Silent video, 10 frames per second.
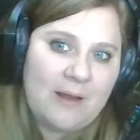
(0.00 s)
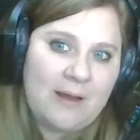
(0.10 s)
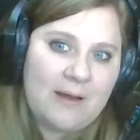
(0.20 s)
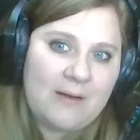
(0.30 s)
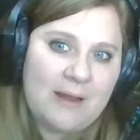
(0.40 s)

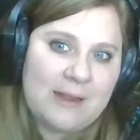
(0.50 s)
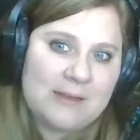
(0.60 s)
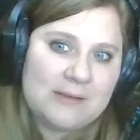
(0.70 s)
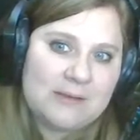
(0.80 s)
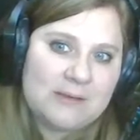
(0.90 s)
All right,
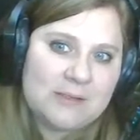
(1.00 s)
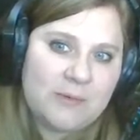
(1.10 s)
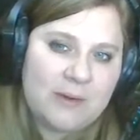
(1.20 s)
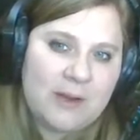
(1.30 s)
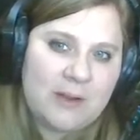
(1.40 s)

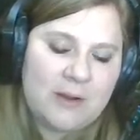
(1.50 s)
so we're going to